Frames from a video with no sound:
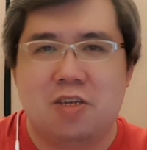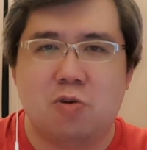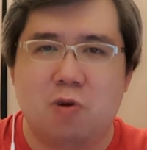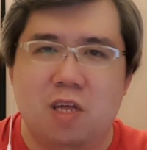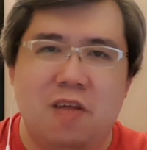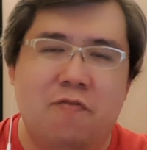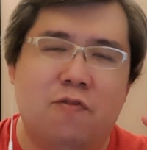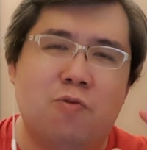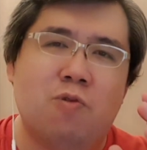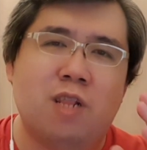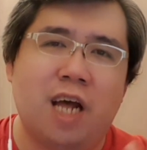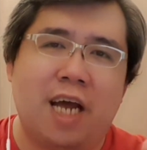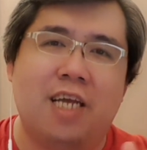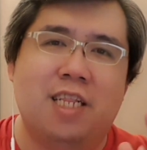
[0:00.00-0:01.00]
So if you
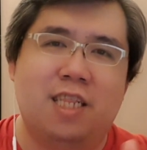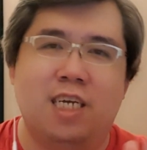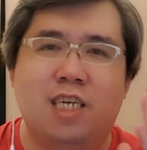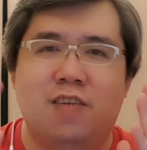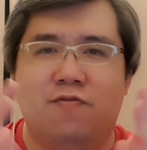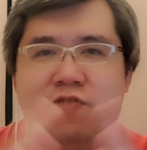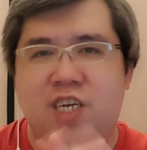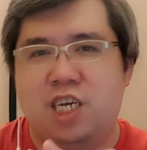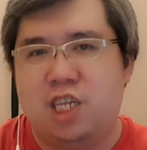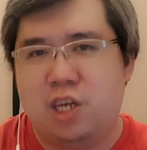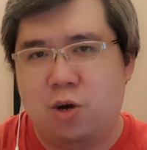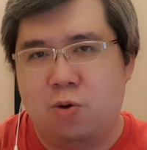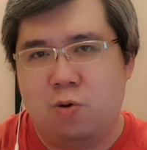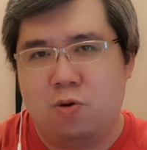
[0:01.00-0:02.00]
like this
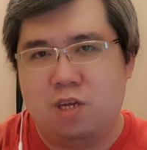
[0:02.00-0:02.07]
video,